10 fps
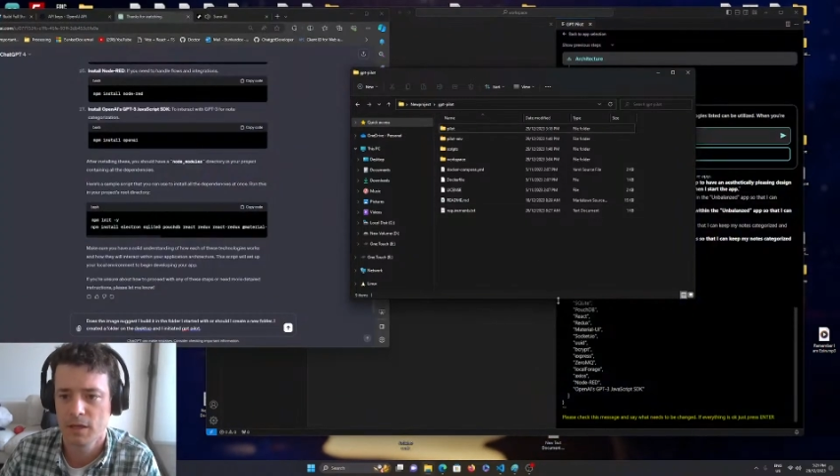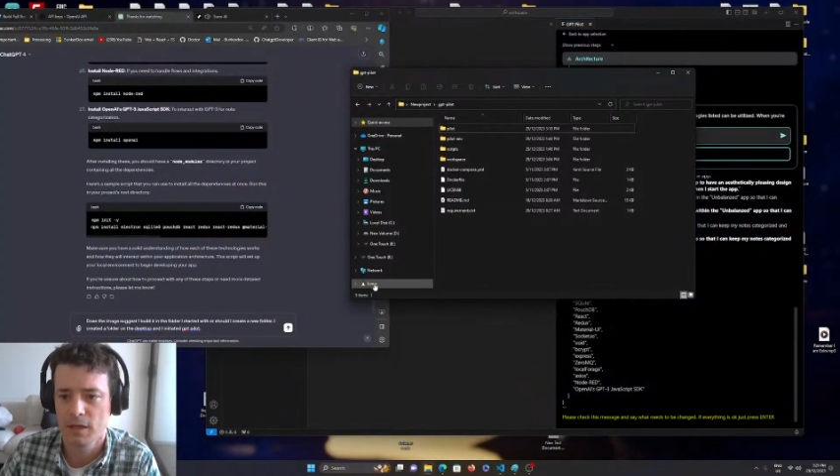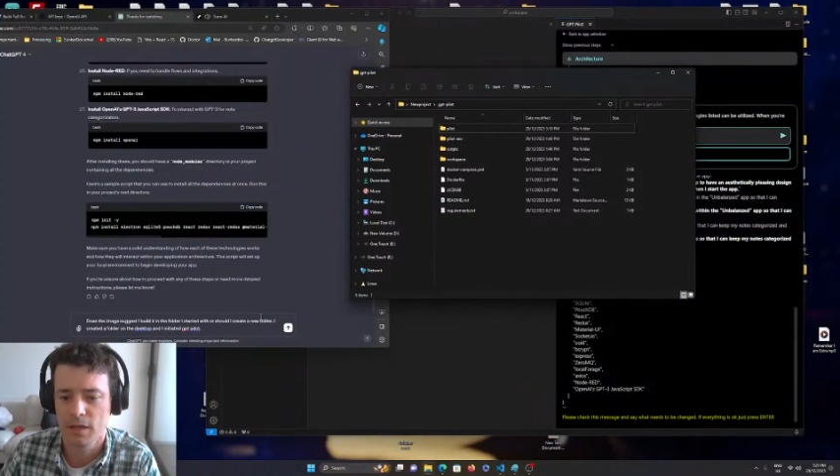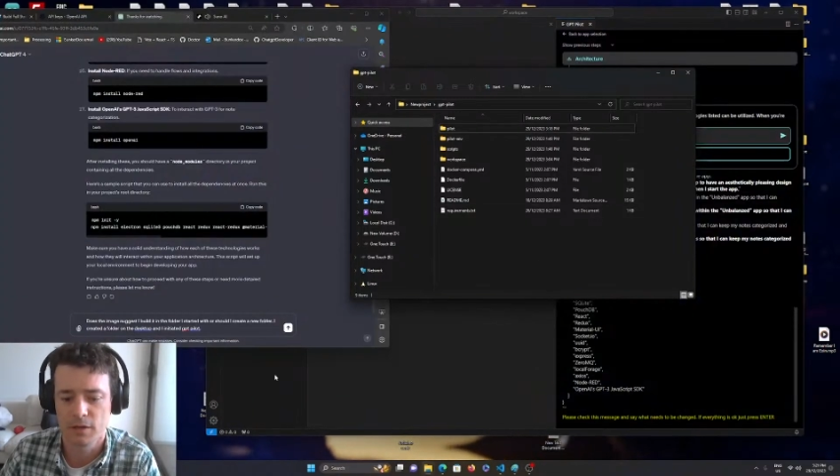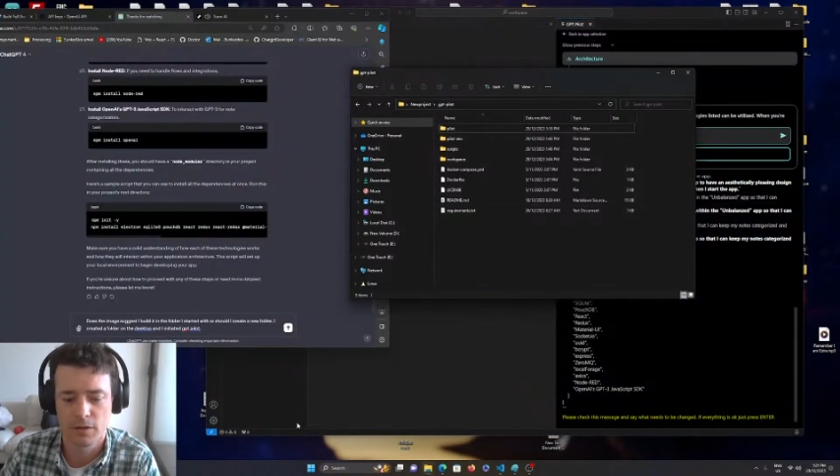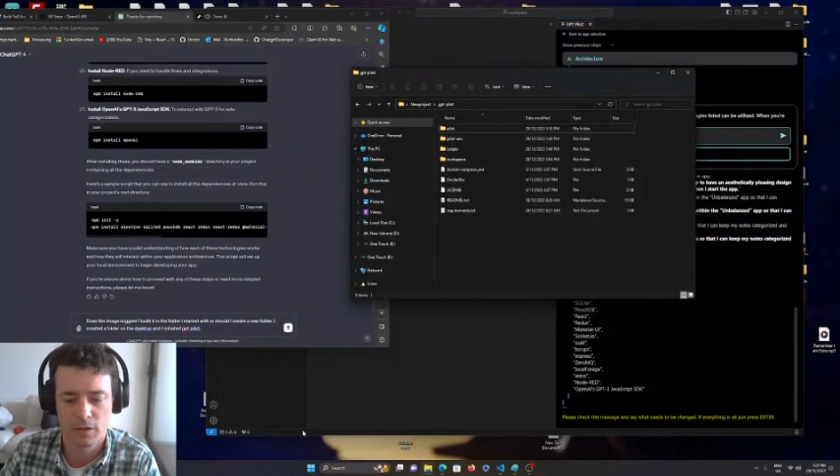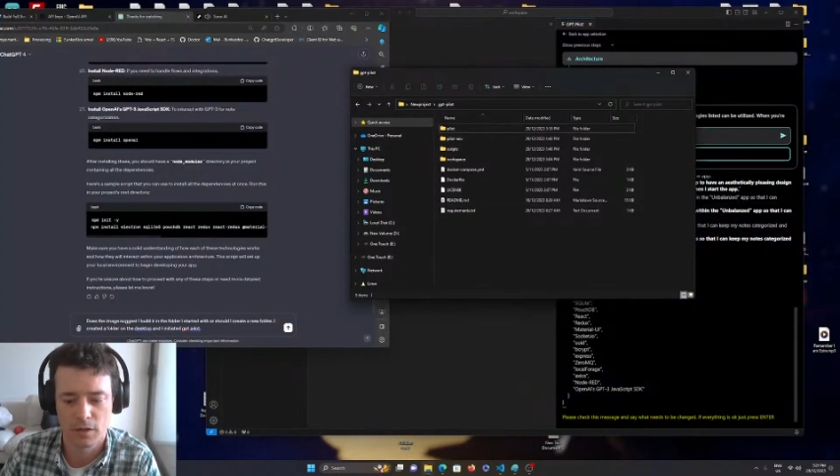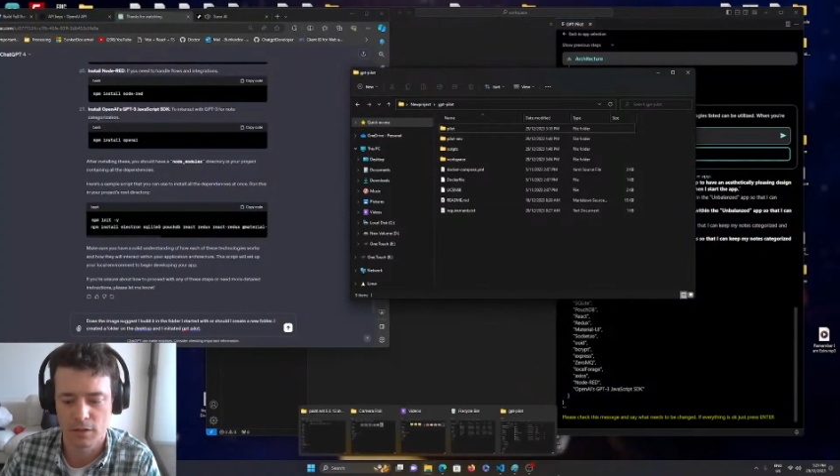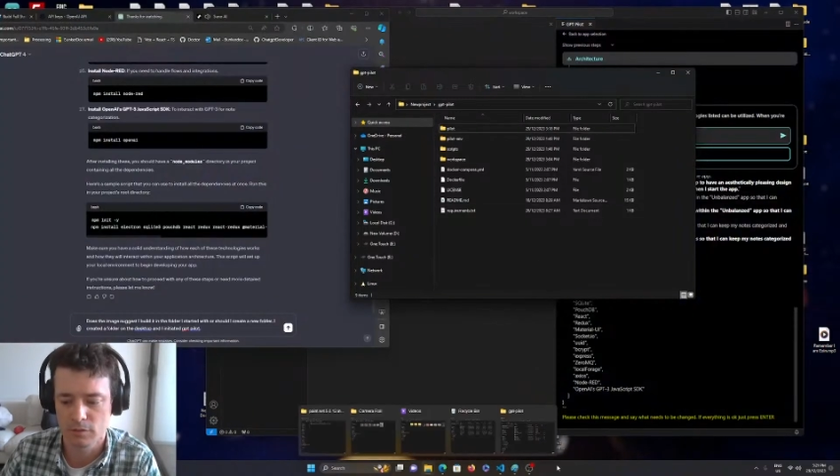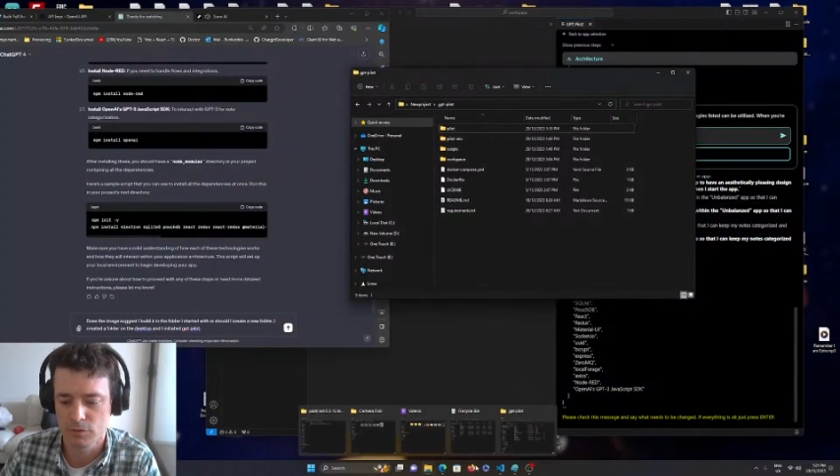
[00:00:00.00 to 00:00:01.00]
and
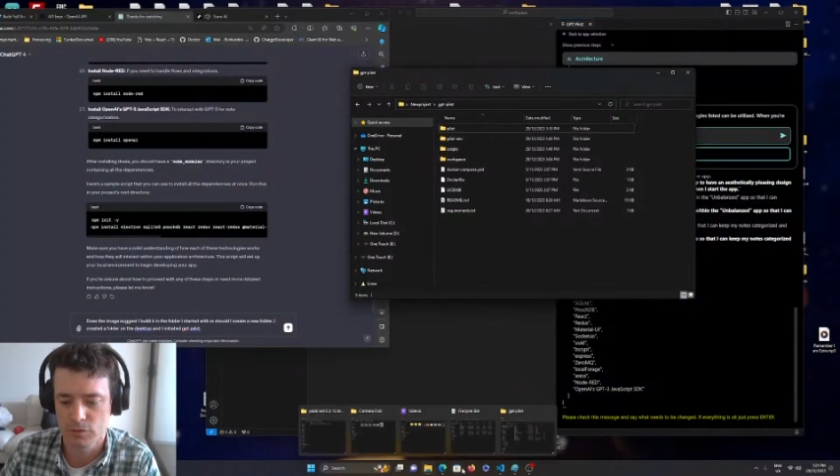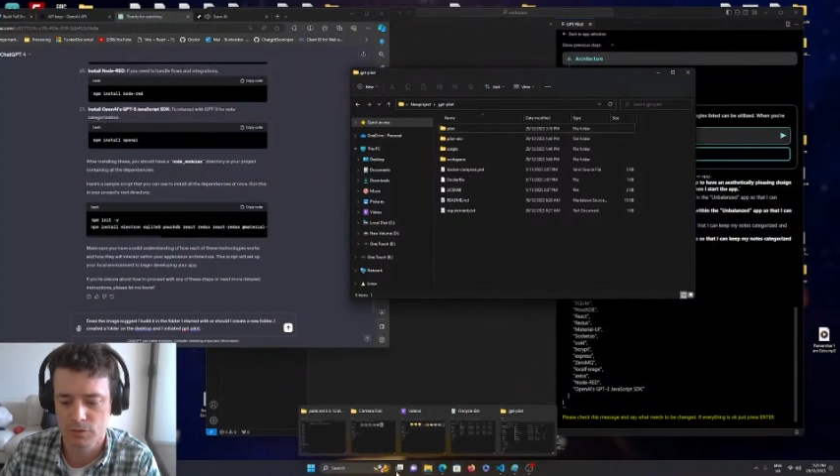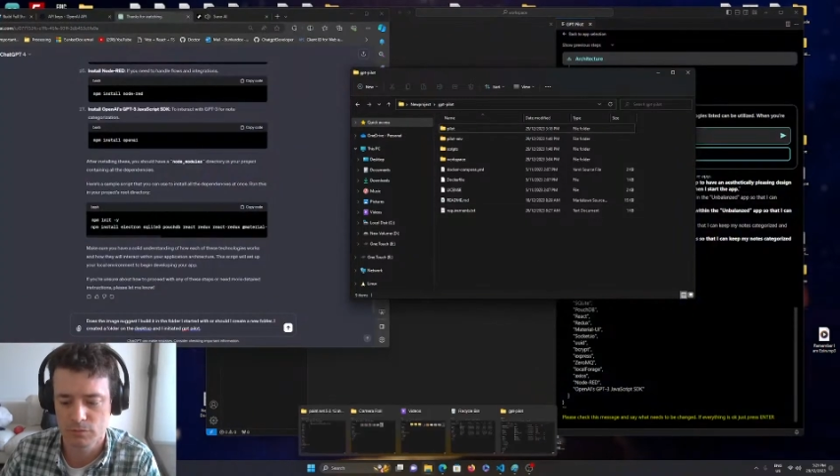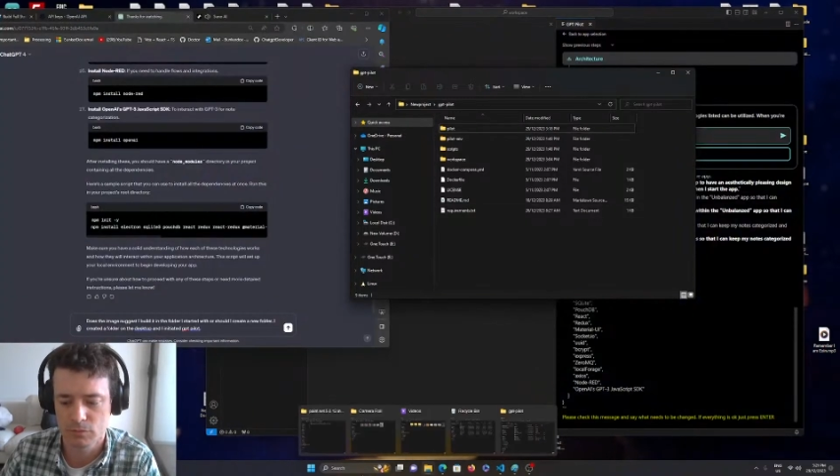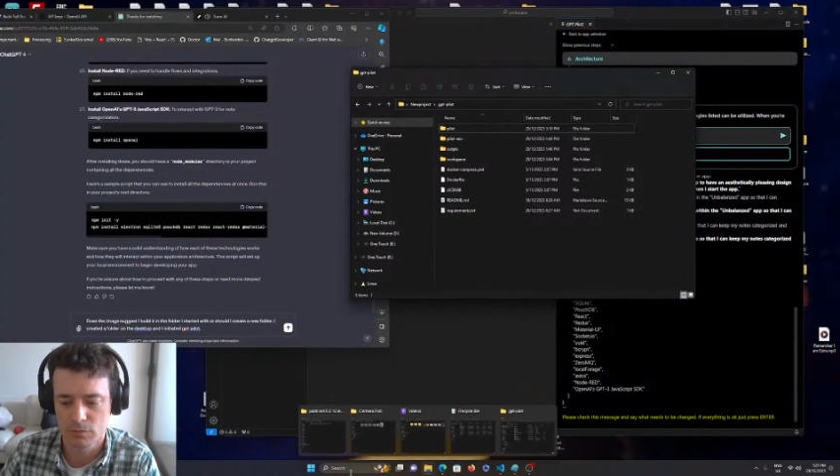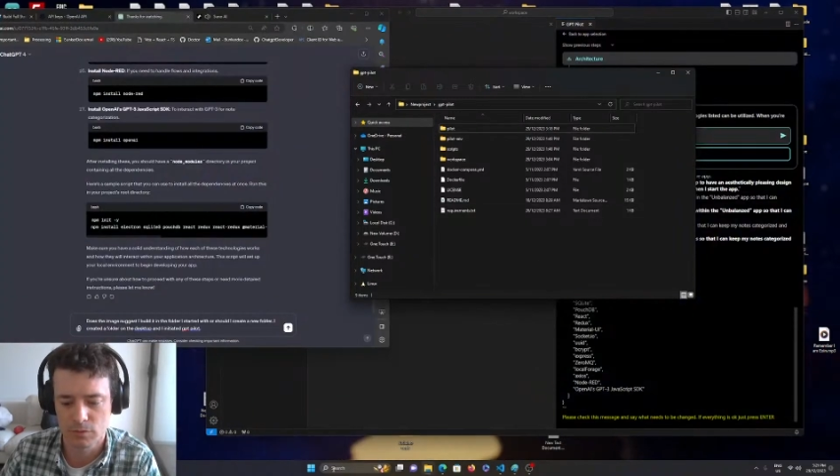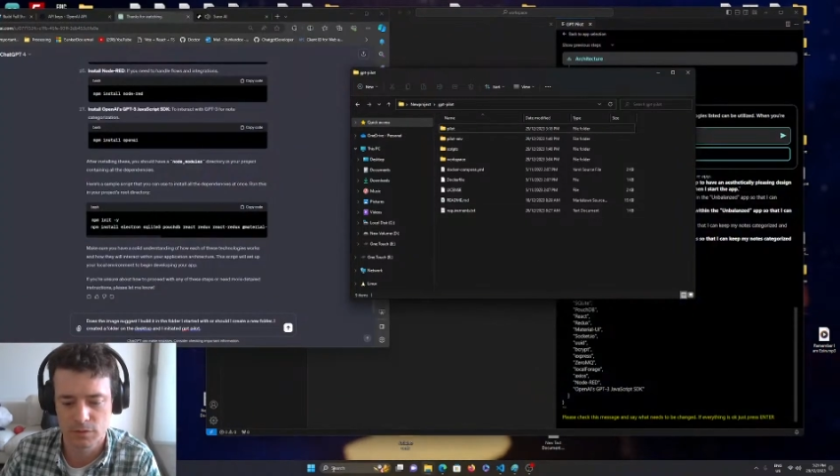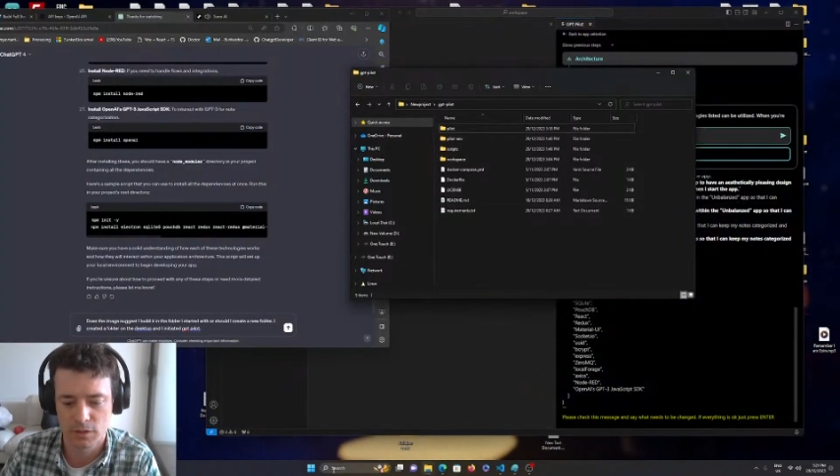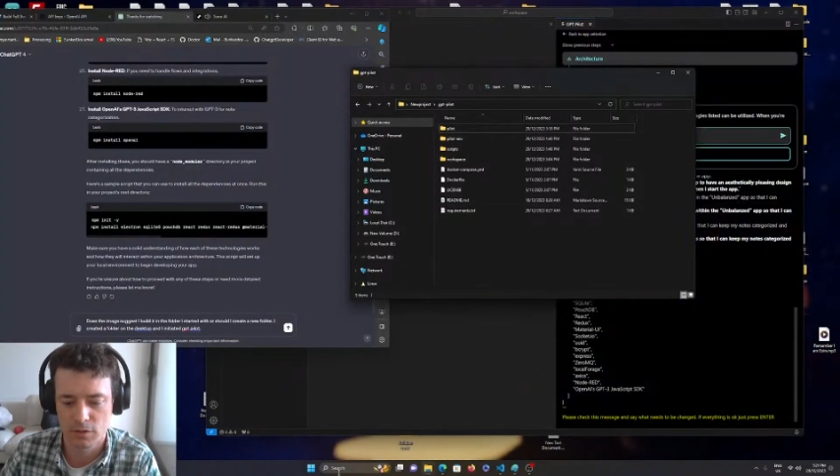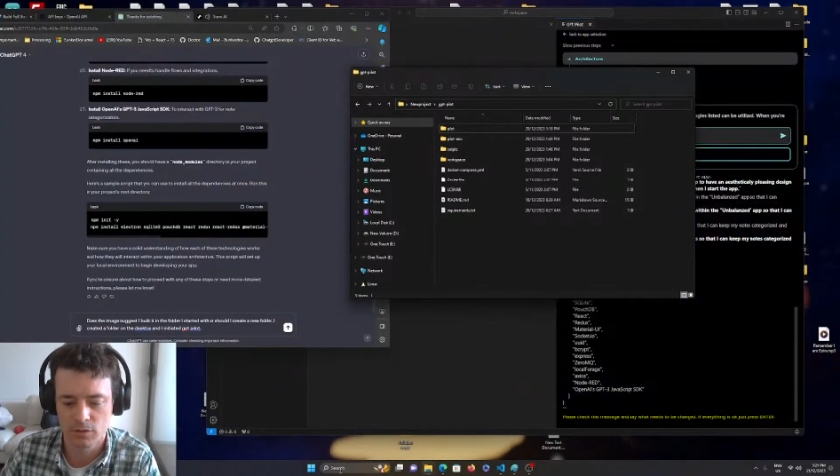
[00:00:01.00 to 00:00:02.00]
I can just go to
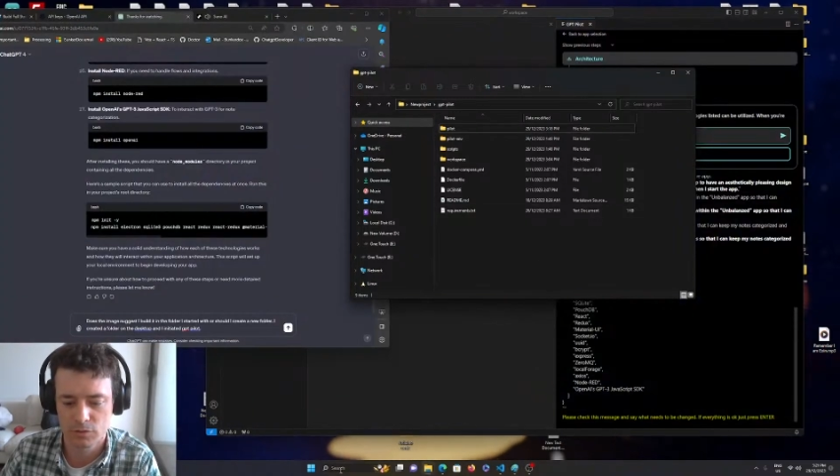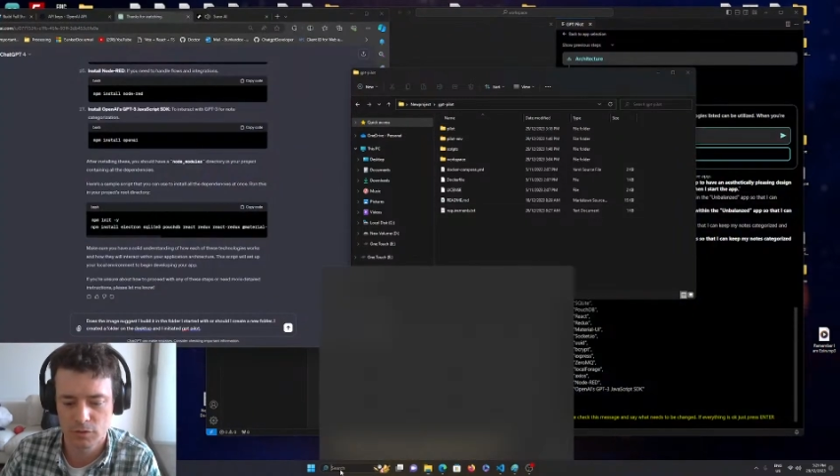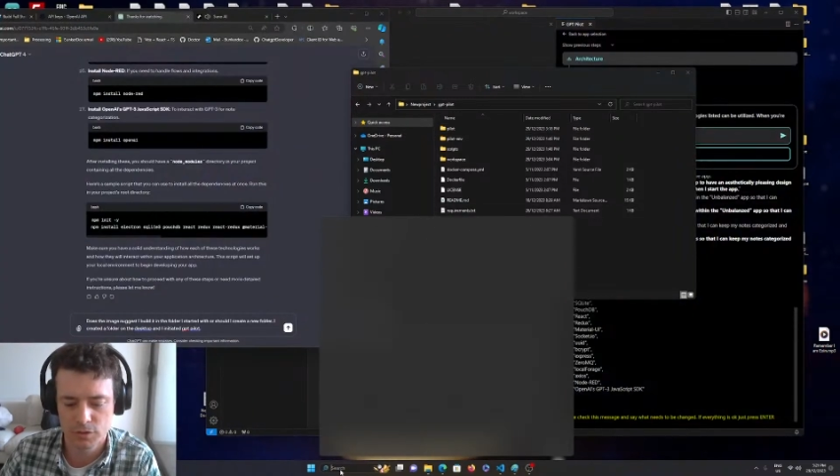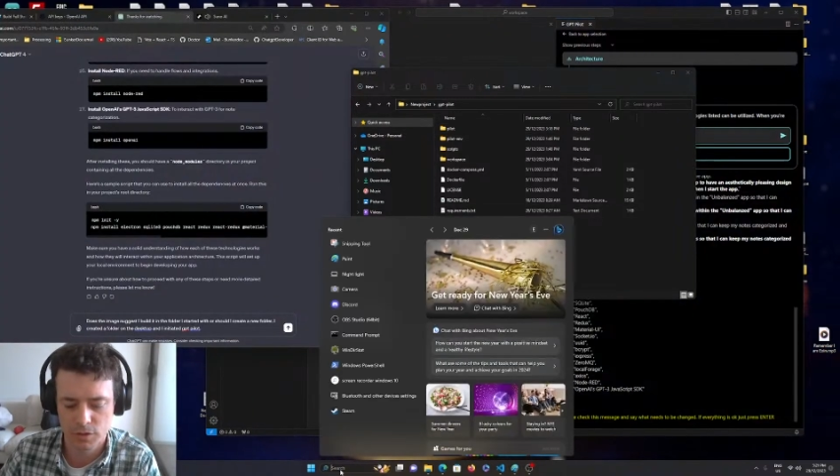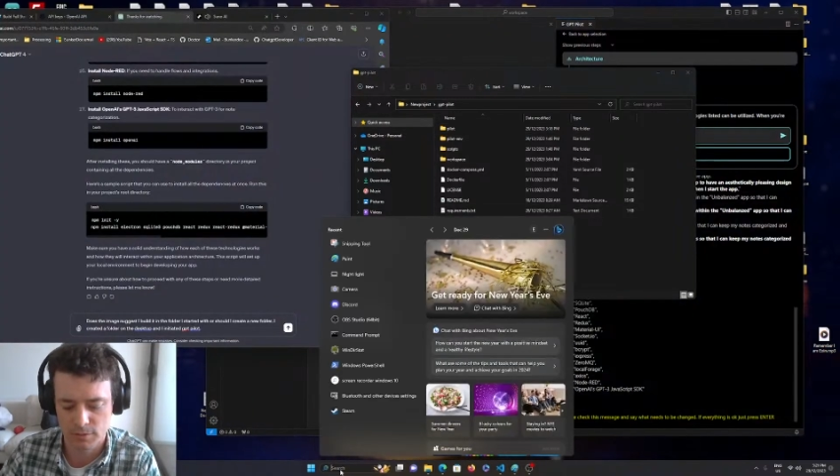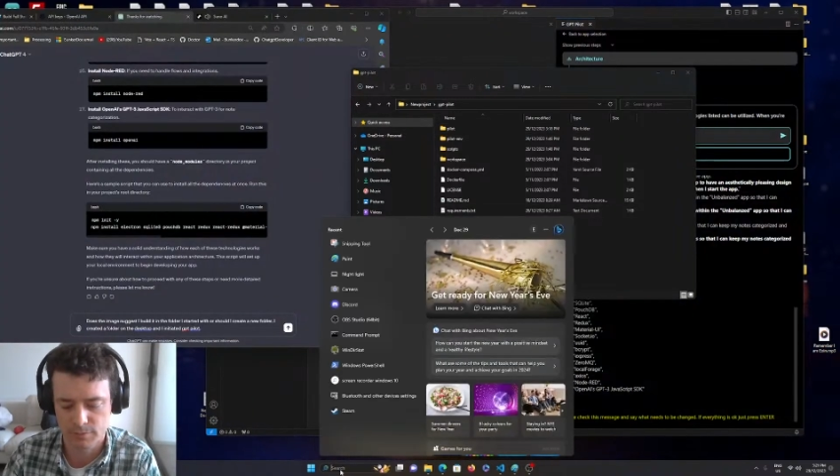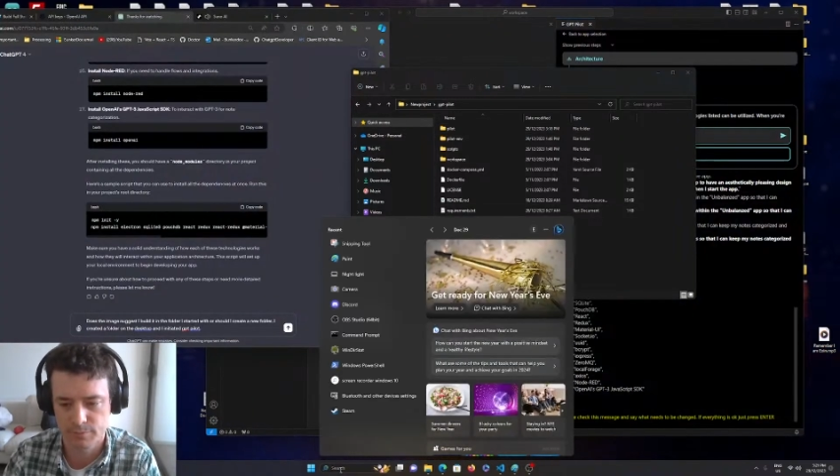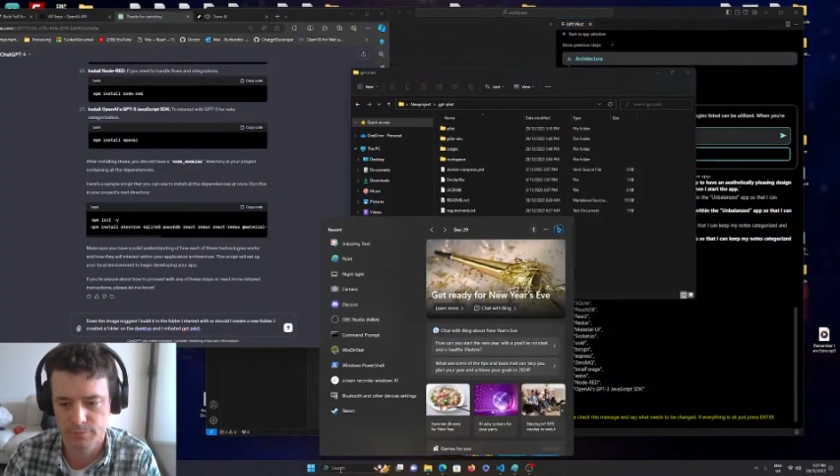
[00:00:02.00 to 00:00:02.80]
take another screenshot.